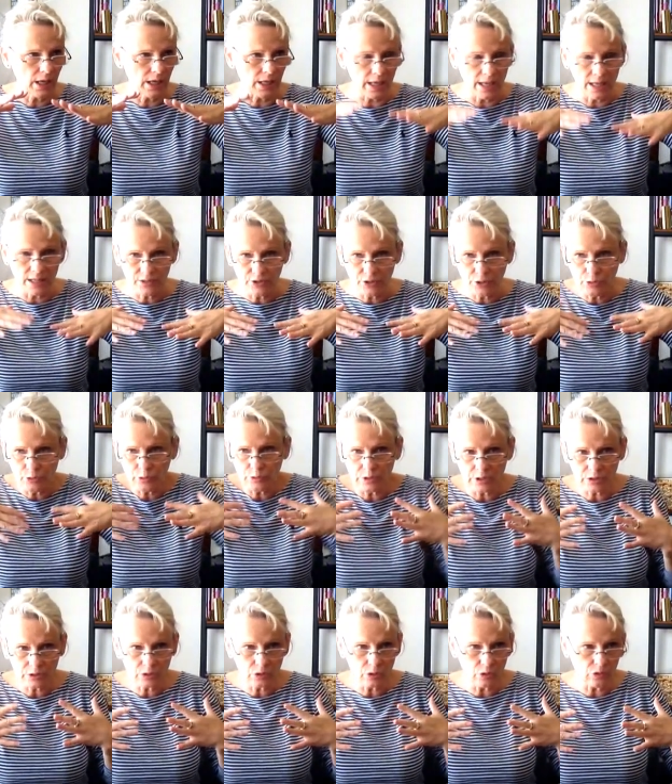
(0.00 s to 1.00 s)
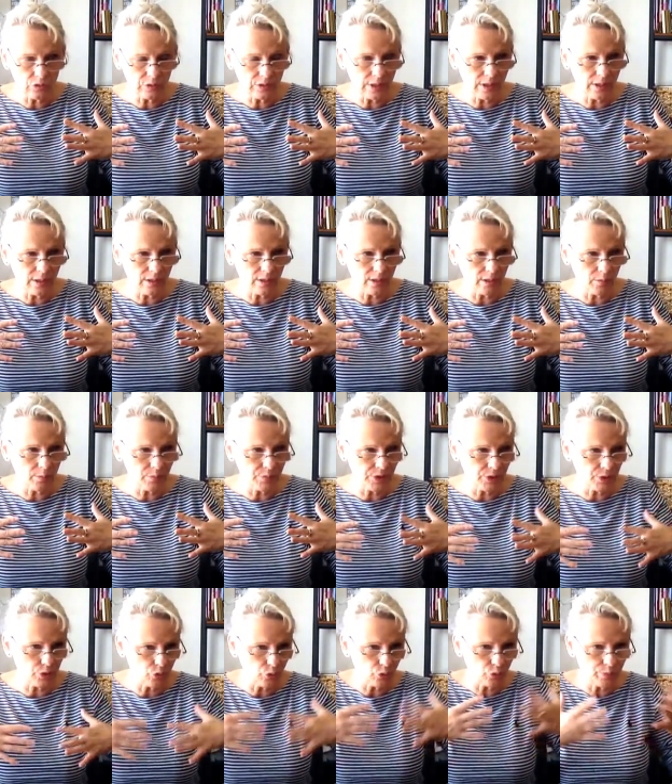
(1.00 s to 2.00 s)
and you're not going to
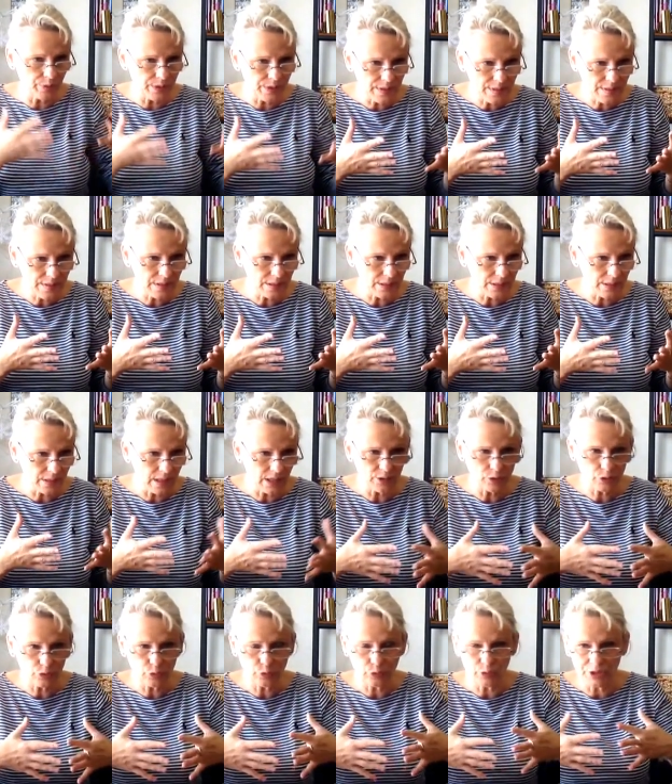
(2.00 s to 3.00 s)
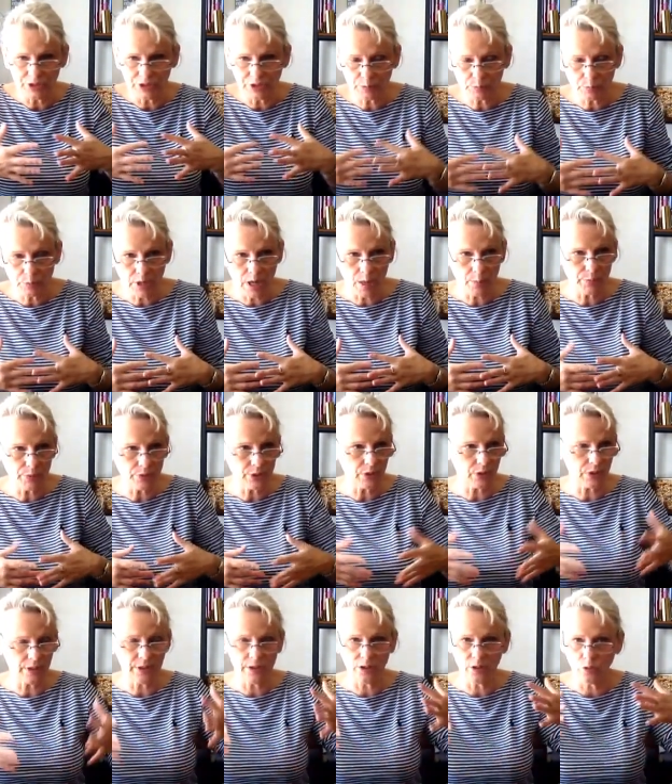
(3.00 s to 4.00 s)
be too busy not to eat
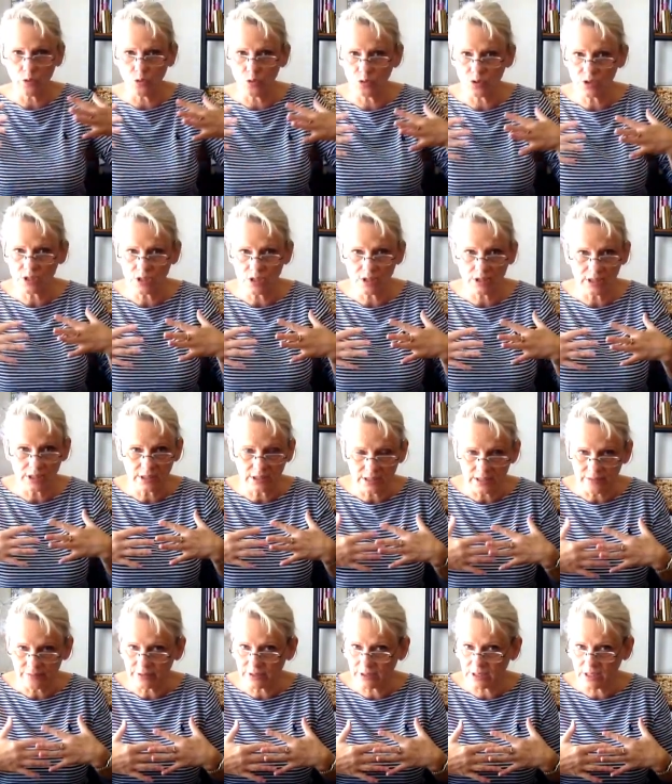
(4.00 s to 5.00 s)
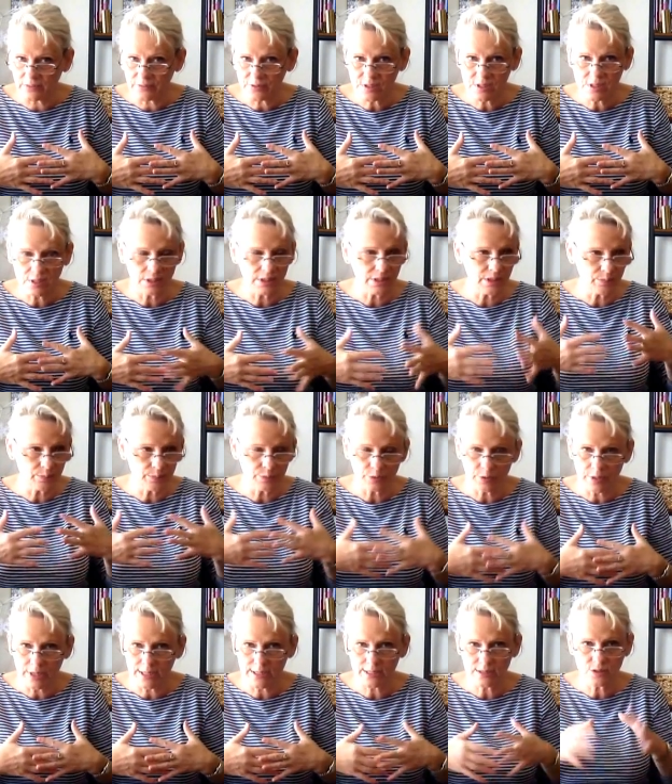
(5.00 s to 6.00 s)
properly or have enough sleep,
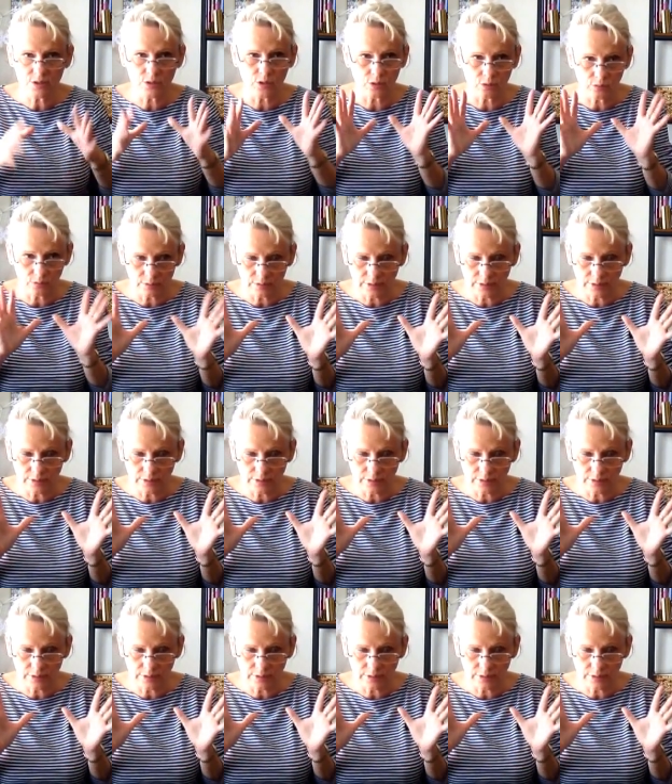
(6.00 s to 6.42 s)
rest, so